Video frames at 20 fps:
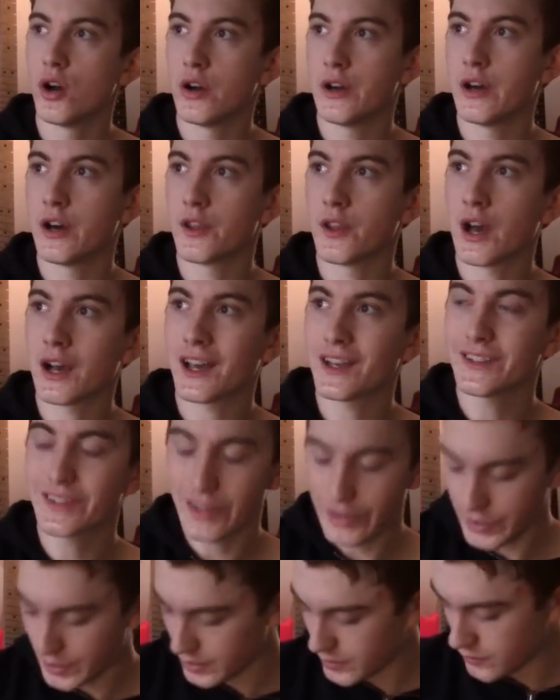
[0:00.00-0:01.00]
I guess the
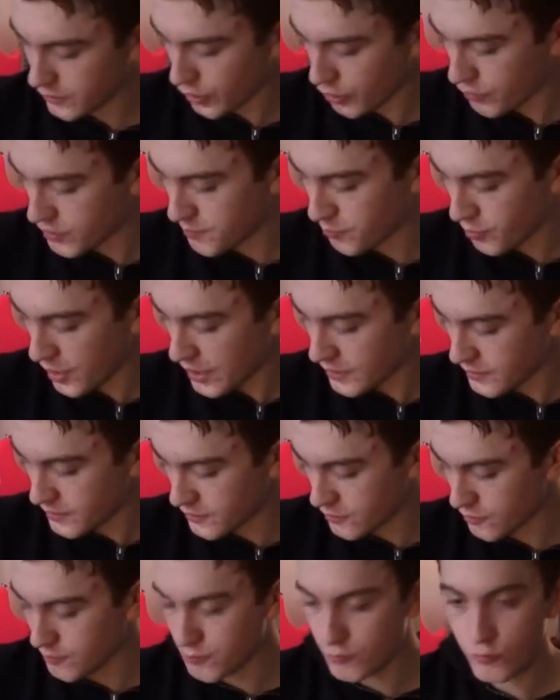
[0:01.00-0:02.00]
thing to do is practice
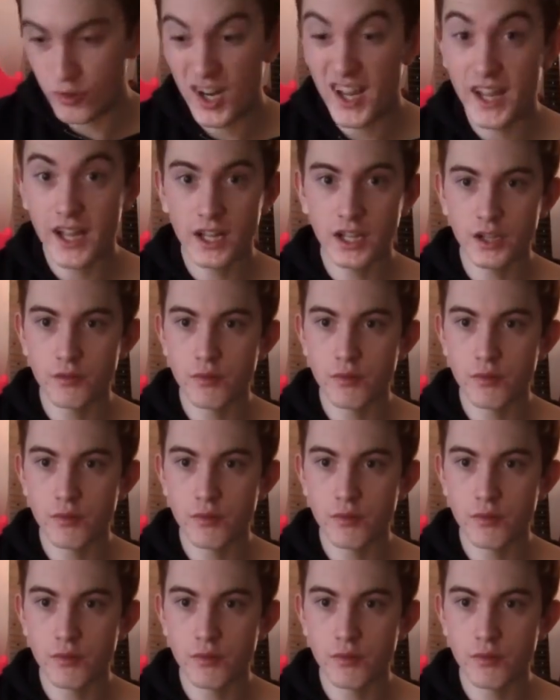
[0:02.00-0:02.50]
them really,